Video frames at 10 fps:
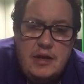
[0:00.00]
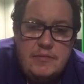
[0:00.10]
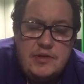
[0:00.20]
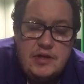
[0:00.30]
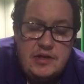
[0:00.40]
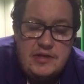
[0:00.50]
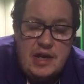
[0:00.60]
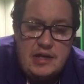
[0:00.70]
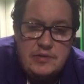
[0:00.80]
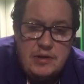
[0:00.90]
so there's
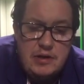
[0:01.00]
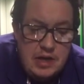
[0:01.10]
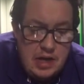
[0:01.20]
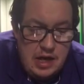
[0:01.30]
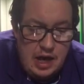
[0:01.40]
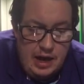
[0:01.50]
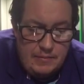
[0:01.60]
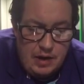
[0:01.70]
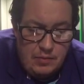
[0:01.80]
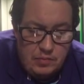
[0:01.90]
that as well.
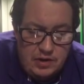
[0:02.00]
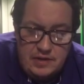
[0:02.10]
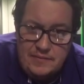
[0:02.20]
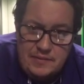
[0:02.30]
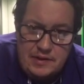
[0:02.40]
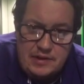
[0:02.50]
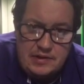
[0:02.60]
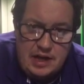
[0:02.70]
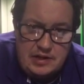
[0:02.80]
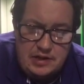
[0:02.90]
And one of the other things
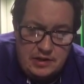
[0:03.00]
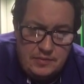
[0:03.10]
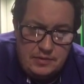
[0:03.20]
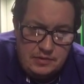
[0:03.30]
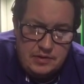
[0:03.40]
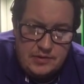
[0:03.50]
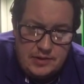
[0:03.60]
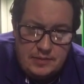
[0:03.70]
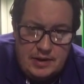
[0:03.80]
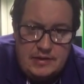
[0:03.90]
actually
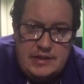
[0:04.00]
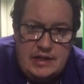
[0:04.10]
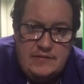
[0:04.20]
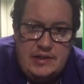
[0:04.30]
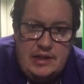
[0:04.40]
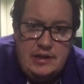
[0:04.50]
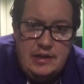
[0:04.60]
talking about TV